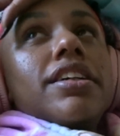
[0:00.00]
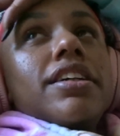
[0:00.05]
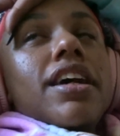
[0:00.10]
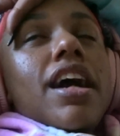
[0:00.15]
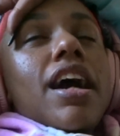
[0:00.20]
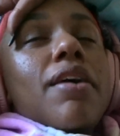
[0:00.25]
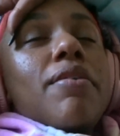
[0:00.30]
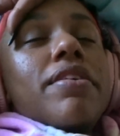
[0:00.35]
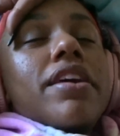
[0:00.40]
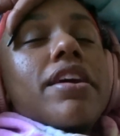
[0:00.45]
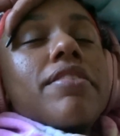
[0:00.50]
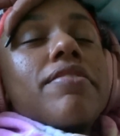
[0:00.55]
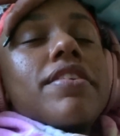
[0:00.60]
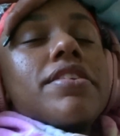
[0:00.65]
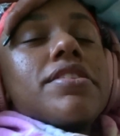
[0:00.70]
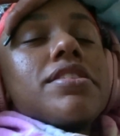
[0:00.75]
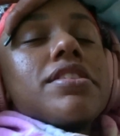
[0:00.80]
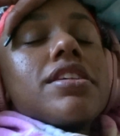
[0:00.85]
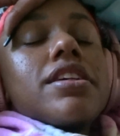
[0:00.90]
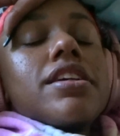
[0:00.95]
I would
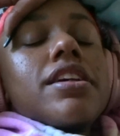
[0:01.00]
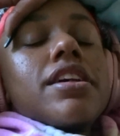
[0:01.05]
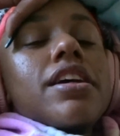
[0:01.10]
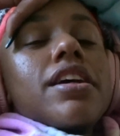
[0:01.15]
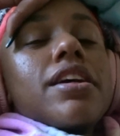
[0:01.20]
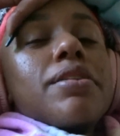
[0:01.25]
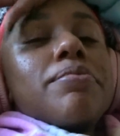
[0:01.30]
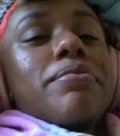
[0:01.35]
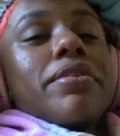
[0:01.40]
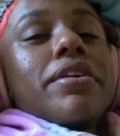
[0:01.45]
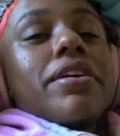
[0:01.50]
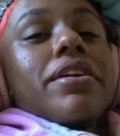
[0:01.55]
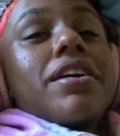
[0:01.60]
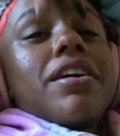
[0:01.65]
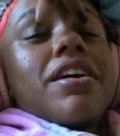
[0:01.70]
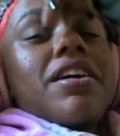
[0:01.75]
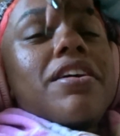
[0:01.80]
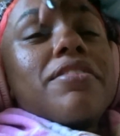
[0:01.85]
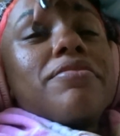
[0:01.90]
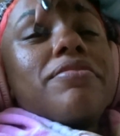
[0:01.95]
eventually get more
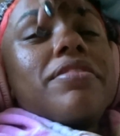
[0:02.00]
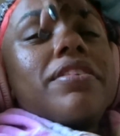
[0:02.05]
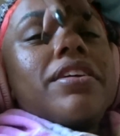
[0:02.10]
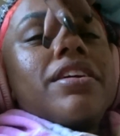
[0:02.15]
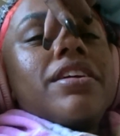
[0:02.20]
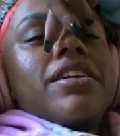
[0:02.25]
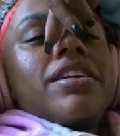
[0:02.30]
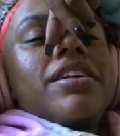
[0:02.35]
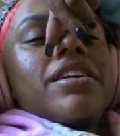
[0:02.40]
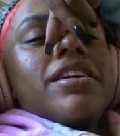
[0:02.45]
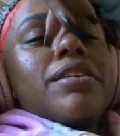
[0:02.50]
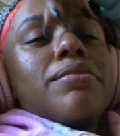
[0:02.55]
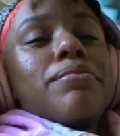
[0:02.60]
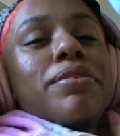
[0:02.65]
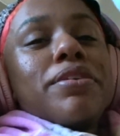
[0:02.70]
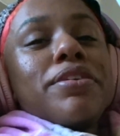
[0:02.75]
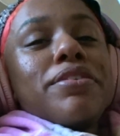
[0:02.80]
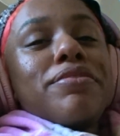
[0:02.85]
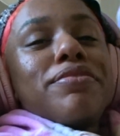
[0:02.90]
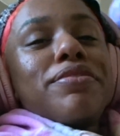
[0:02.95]
coffee and
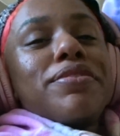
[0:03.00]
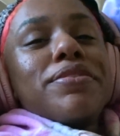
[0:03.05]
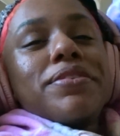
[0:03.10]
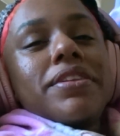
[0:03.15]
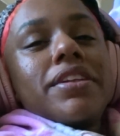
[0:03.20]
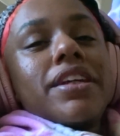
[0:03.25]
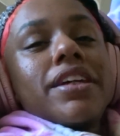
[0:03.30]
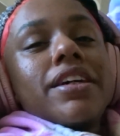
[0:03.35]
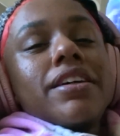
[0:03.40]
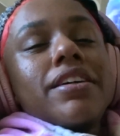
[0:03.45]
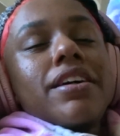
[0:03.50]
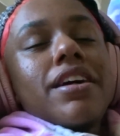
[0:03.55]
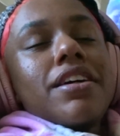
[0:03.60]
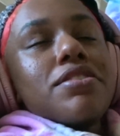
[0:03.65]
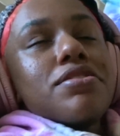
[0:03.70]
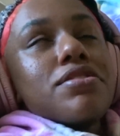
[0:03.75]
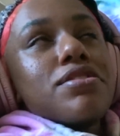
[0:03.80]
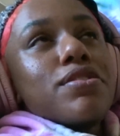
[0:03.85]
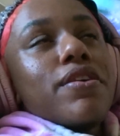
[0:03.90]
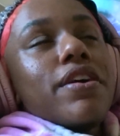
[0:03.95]
more food there. I
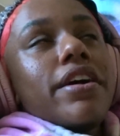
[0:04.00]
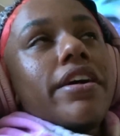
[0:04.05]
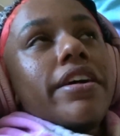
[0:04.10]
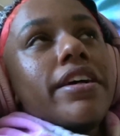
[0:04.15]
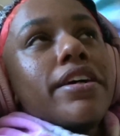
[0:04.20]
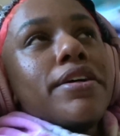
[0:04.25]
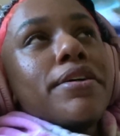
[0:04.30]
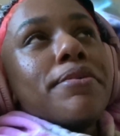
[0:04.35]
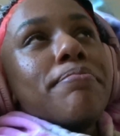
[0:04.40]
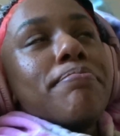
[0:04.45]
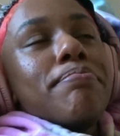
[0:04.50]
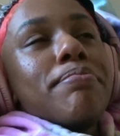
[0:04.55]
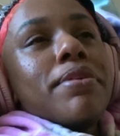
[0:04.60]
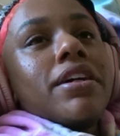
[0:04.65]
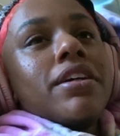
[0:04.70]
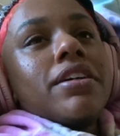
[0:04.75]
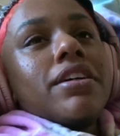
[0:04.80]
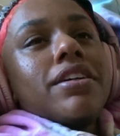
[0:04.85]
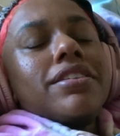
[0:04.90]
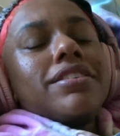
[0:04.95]
just know how I am,
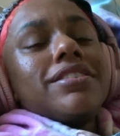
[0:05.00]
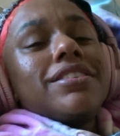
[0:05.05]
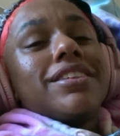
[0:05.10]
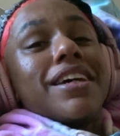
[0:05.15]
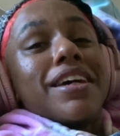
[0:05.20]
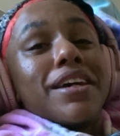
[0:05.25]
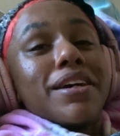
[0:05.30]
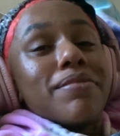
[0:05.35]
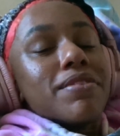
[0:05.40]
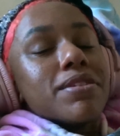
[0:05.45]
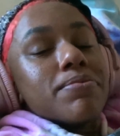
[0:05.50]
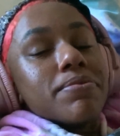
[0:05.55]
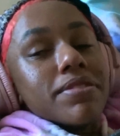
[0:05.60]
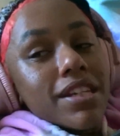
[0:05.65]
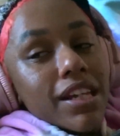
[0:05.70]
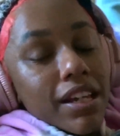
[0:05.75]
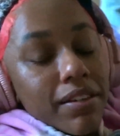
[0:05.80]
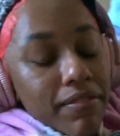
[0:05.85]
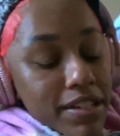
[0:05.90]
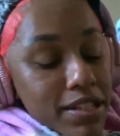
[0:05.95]
but damn, it's been
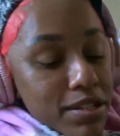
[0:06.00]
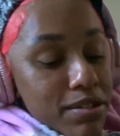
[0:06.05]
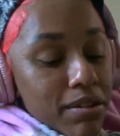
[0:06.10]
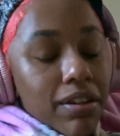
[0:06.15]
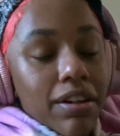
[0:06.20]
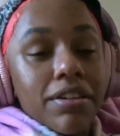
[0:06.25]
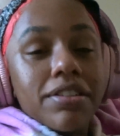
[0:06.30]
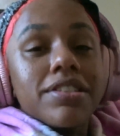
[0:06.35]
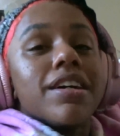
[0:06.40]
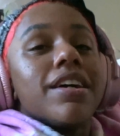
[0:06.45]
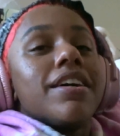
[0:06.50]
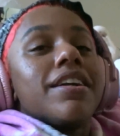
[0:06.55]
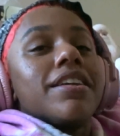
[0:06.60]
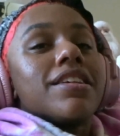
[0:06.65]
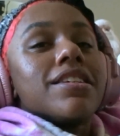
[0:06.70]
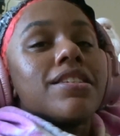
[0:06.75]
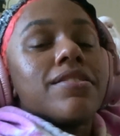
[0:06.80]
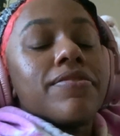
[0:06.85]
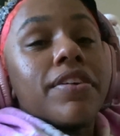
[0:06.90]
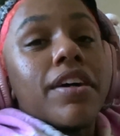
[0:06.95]
taking me so long to edit
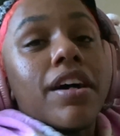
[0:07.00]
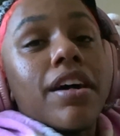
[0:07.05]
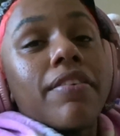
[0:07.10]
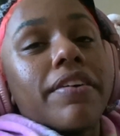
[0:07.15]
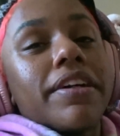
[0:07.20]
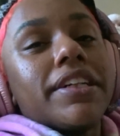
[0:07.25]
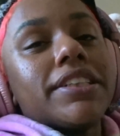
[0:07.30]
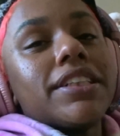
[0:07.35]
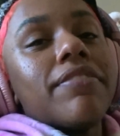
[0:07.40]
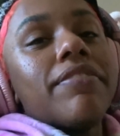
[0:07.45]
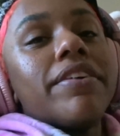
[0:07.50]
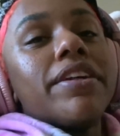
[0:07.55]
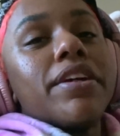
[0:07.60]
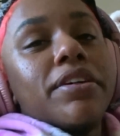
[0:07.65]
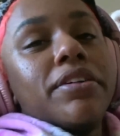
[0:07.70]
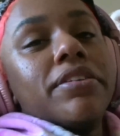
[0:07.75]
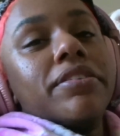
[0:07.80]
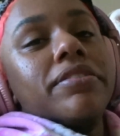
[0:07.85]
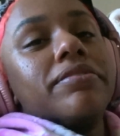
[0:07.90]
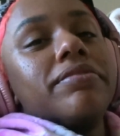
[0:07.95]
this vlog because I've been
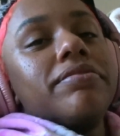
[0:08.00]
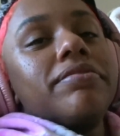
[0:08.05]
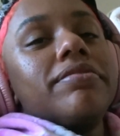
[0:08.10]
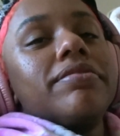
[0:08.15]
home.